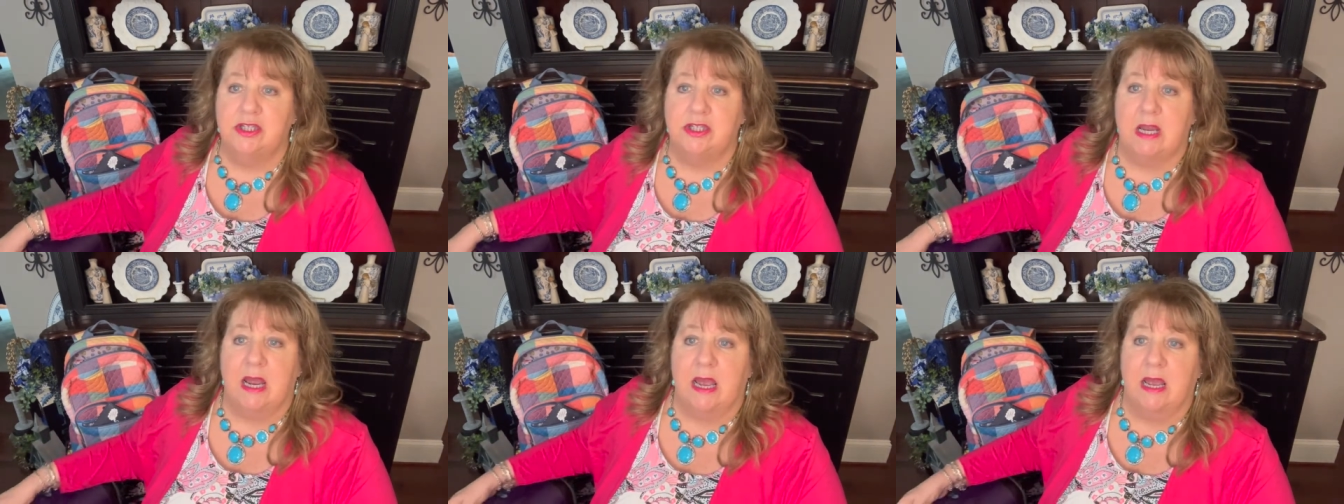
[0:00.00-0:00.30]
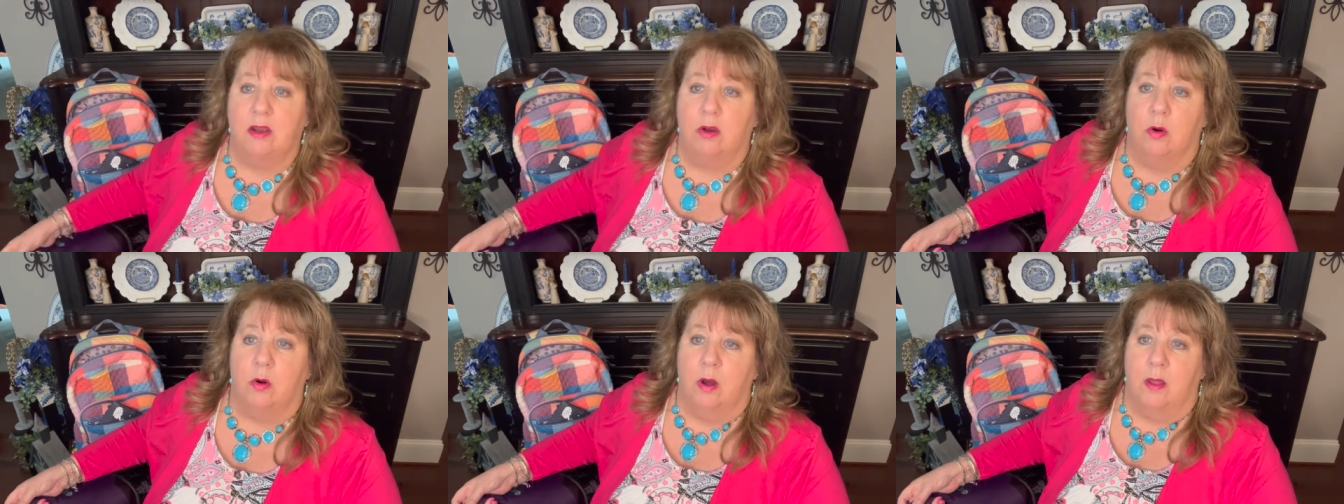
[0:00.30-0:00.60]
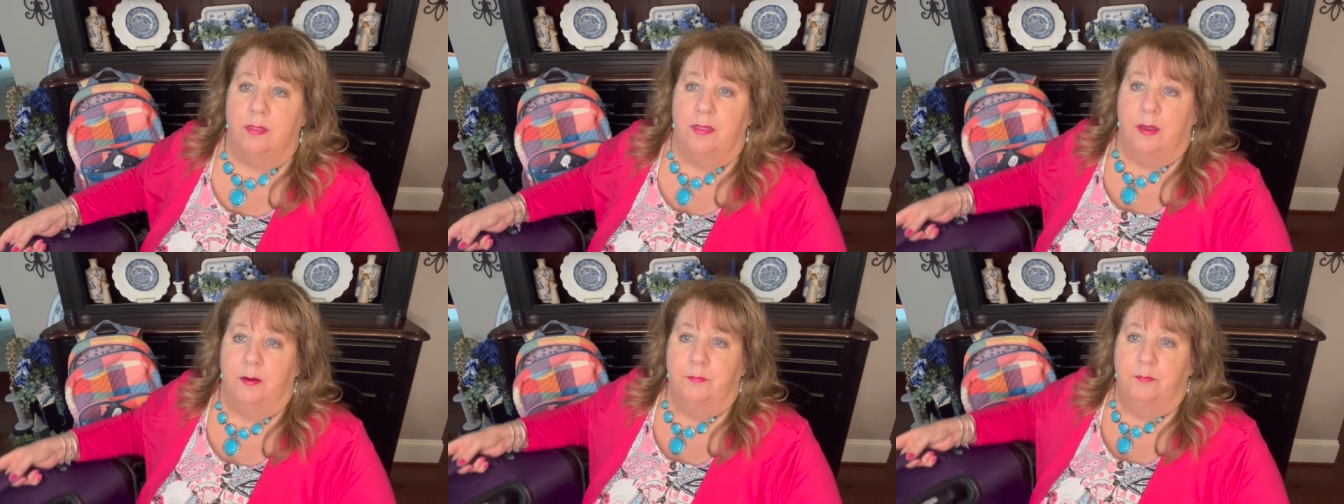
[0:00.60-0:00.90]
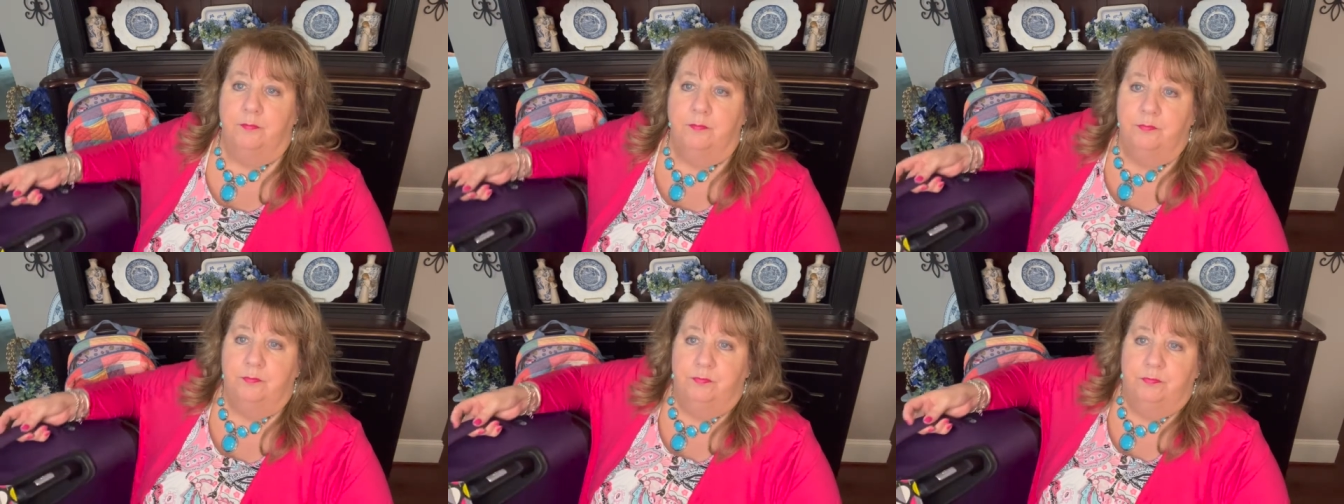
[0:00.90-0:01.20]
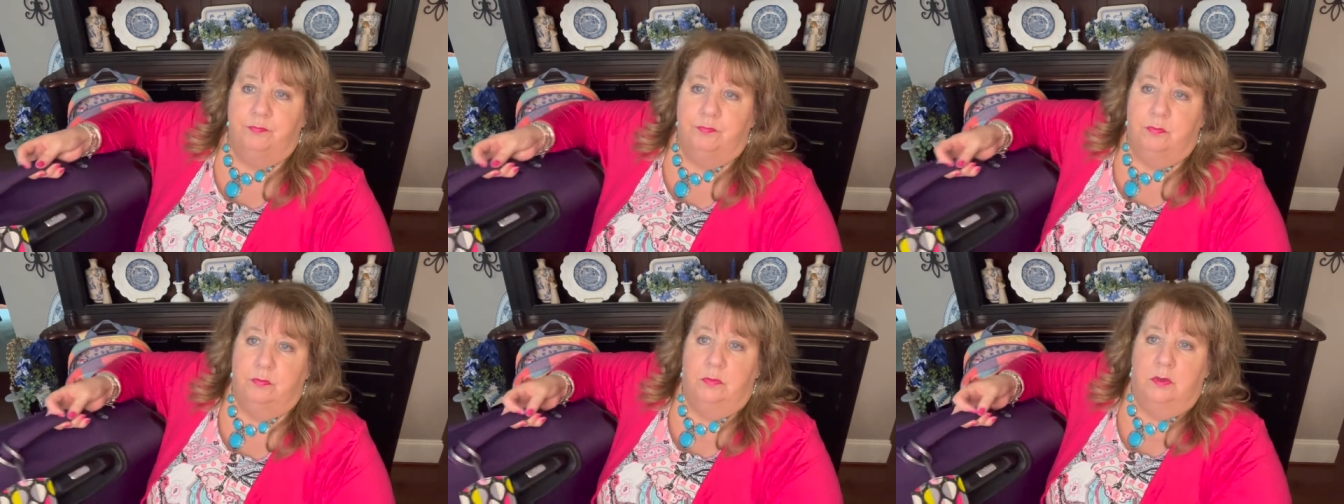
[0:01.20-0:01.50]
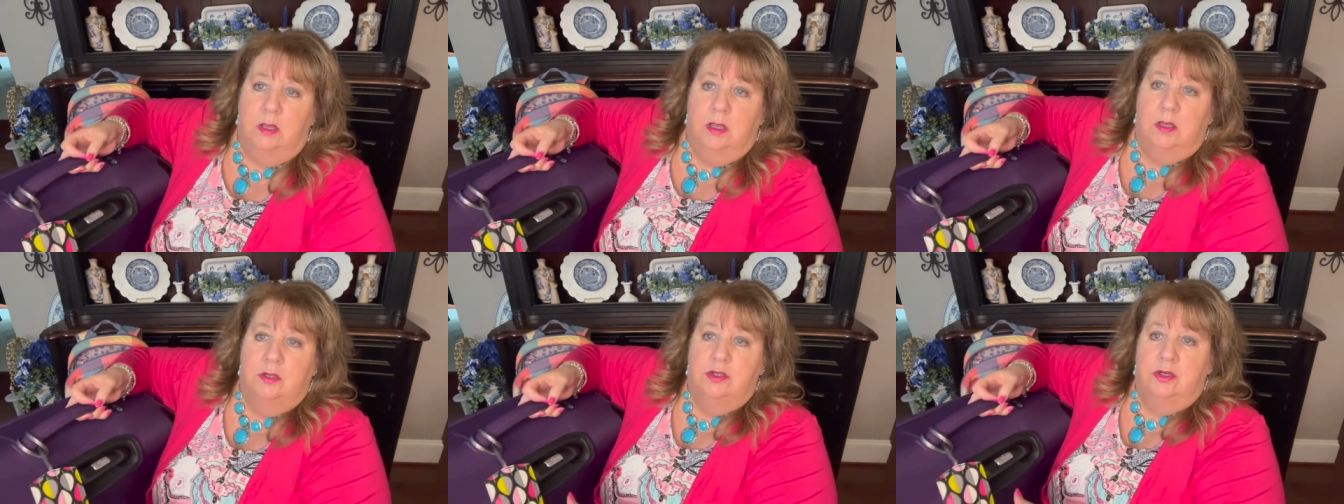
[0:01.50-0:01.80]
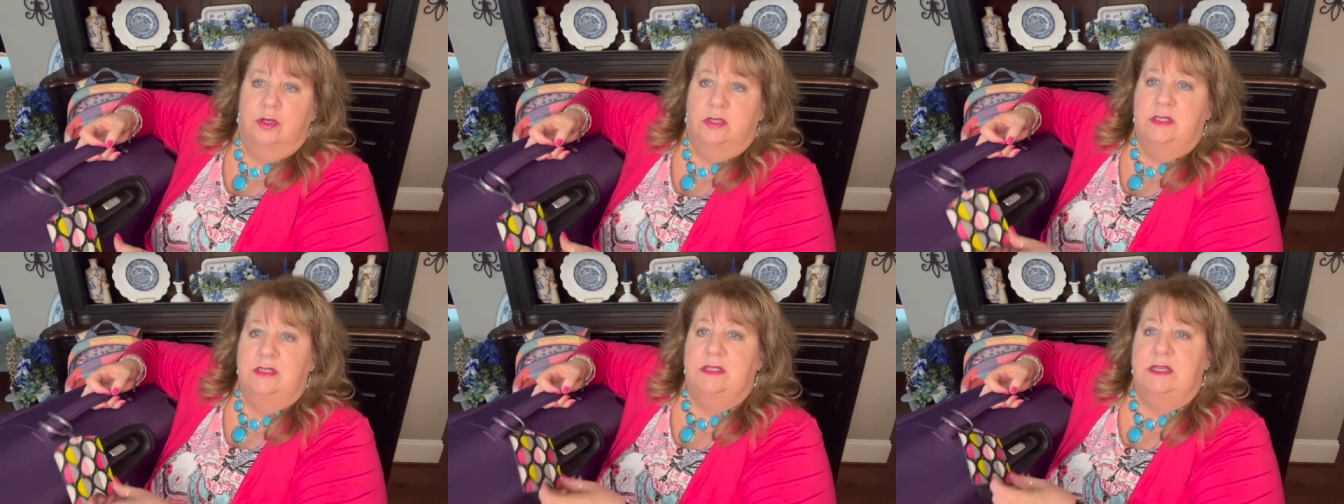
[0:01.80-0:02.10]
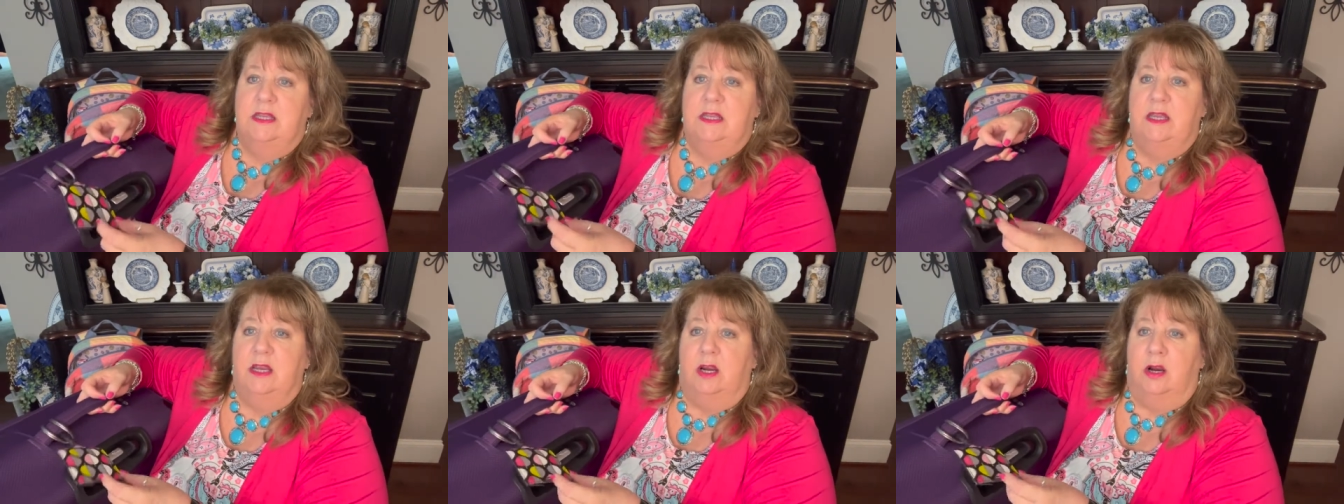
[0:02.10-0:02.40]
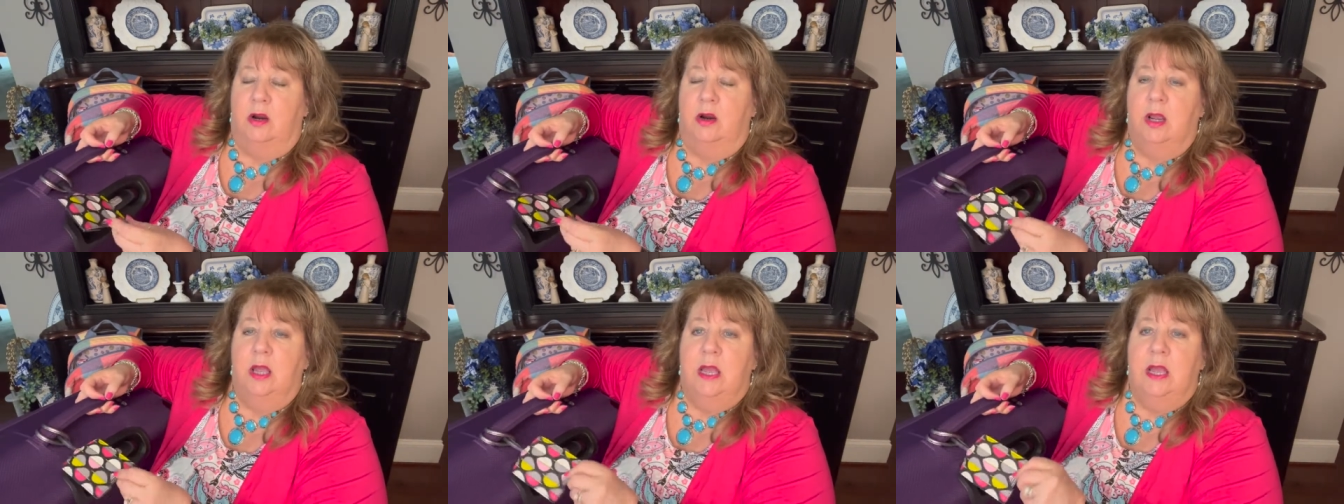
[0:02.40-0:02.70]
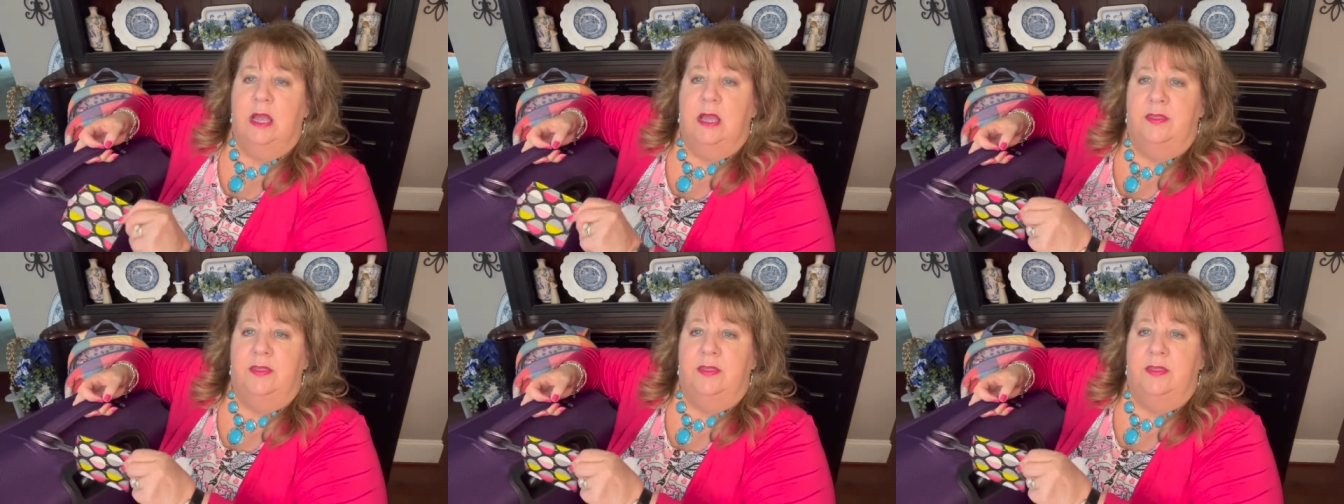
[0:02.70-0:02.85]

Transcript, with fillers: tag on them, as you can see here.